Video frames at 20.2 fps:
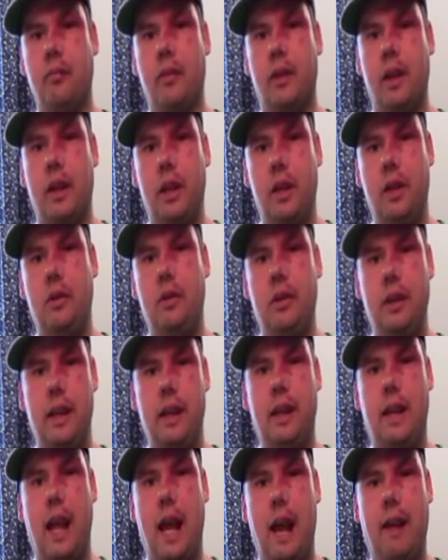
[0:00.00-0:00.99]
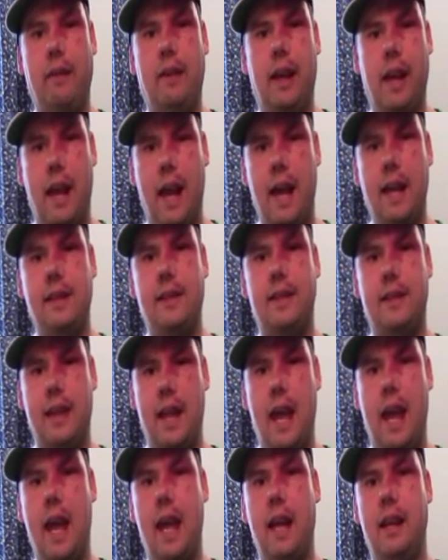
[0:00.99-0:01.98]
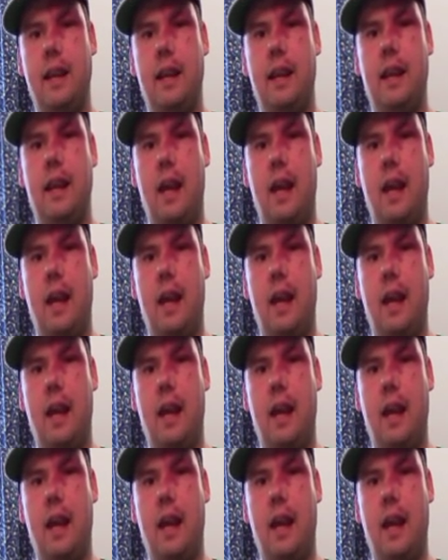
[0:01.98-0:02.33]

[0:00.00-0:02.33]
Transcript: you need to have the SNMP